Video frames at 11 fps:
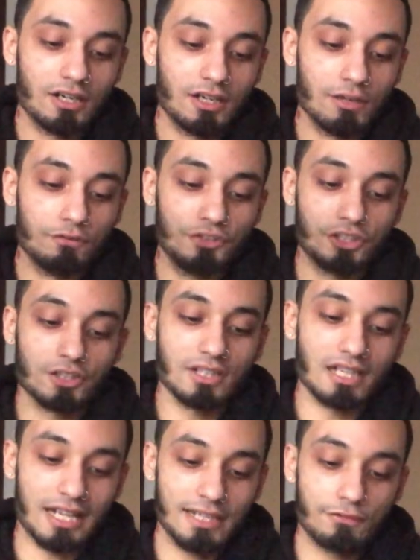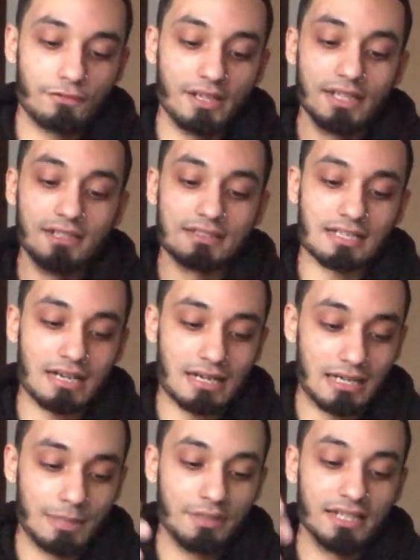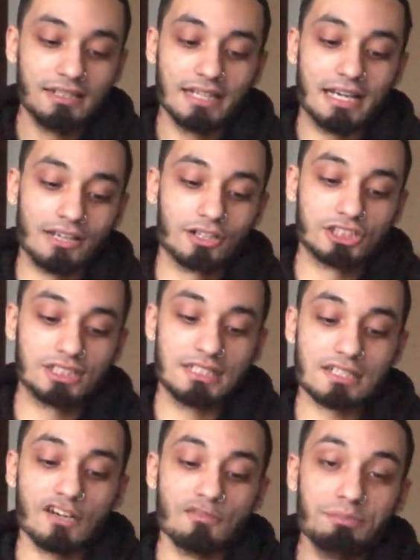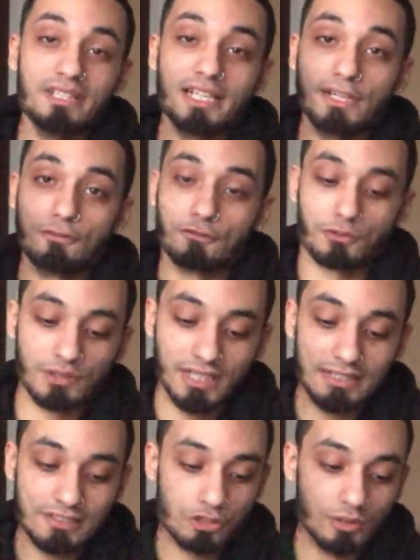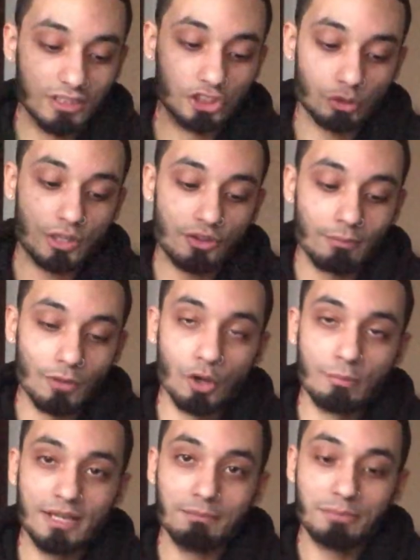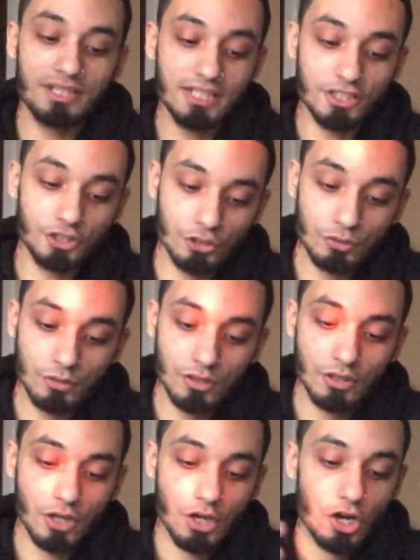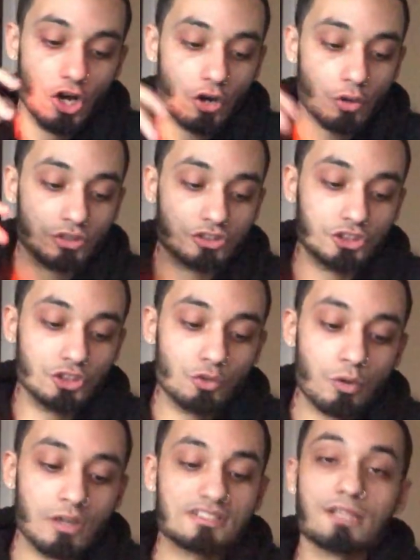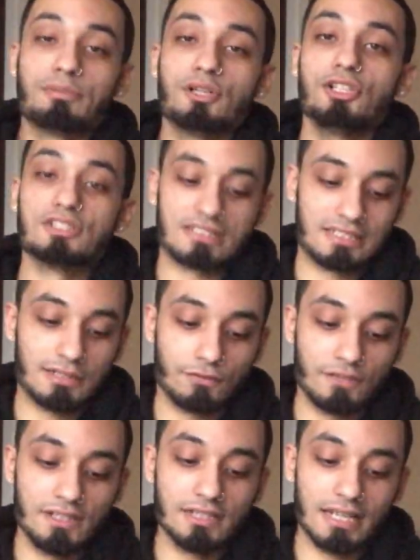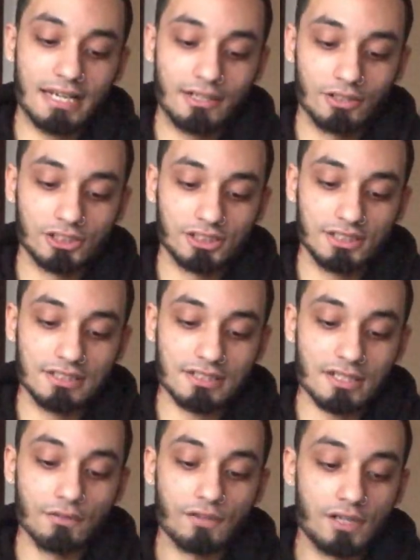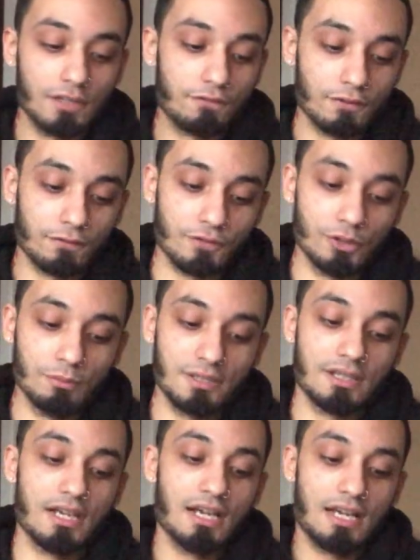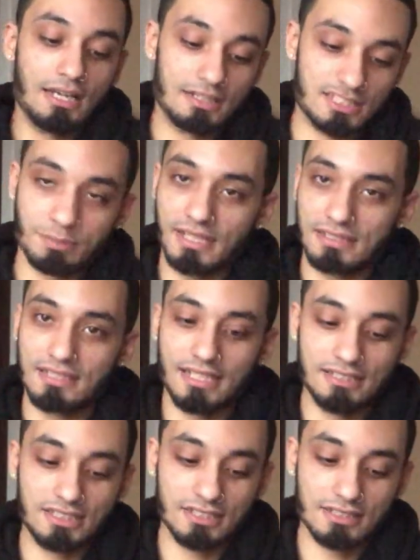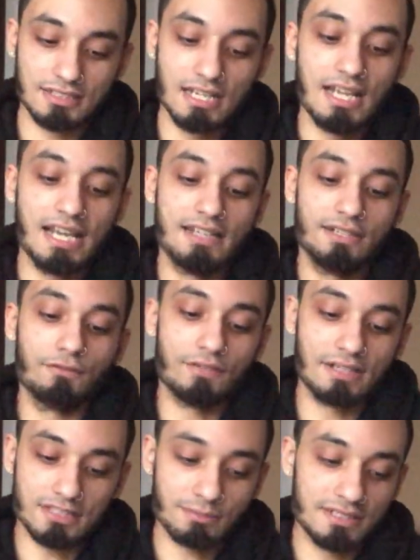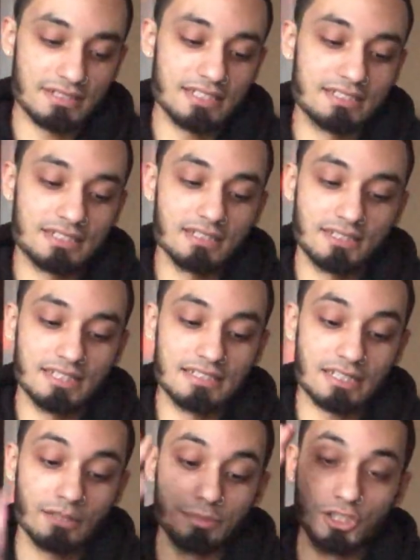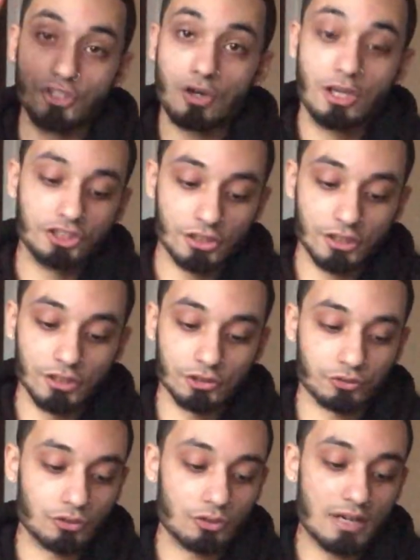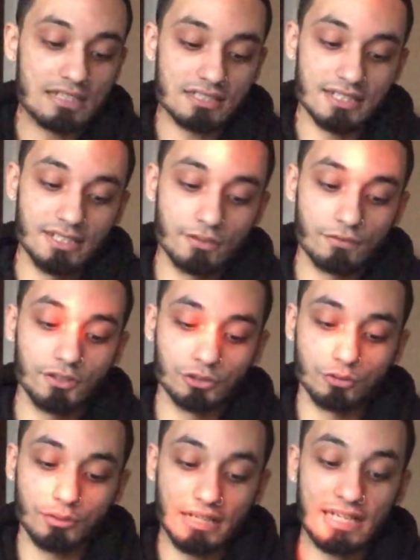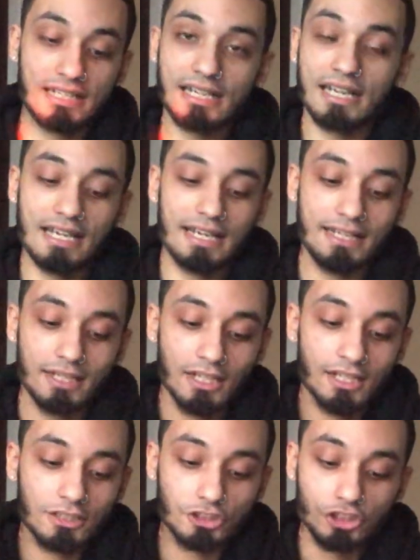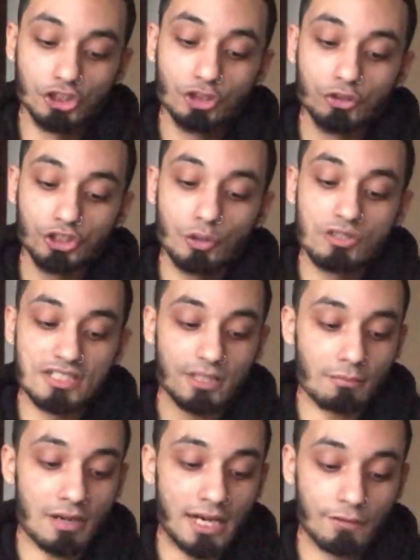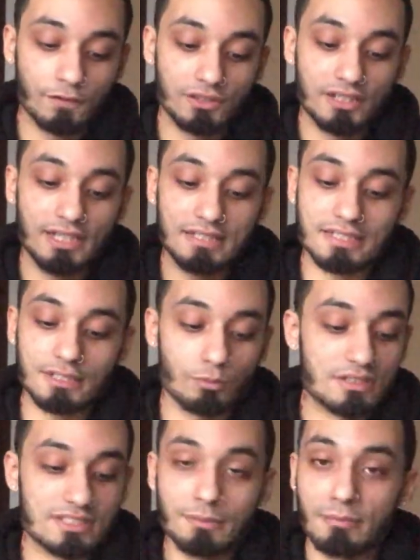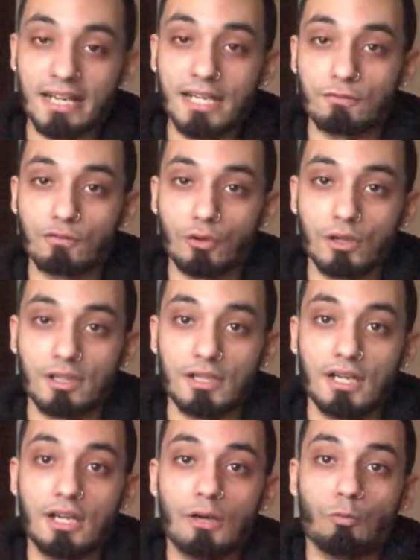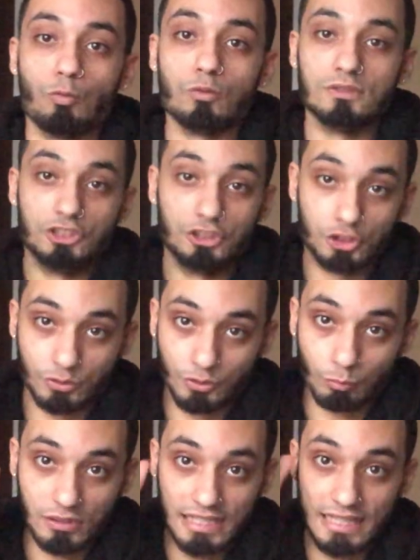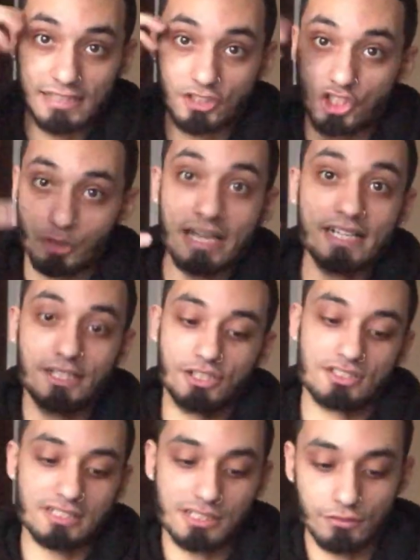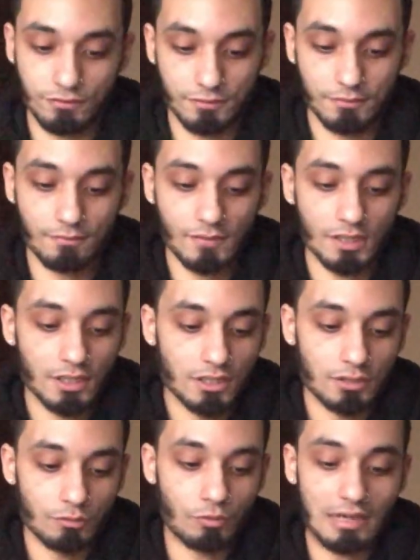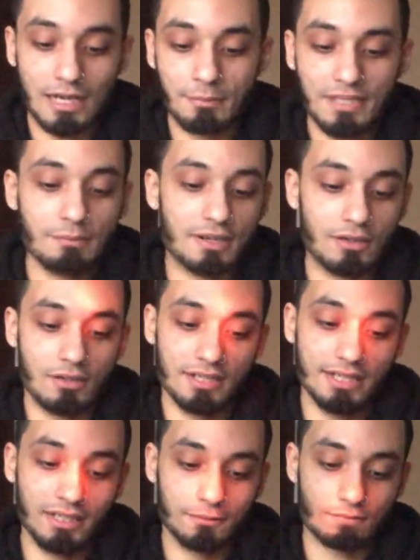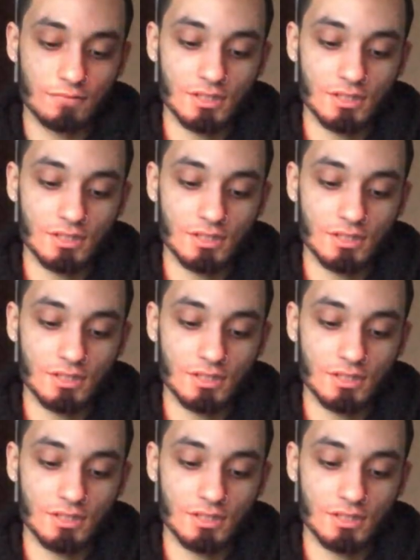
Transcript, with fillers: of your life and time in the energies of being free to enjoy the moment being you? Or do you want to put yourself in the energies of unfulfillment, expectations, and investments into things that are beyond your control as an individual, aka you using the mind for things it wasn't made for, and it's draining yourself? What do I mean by all that?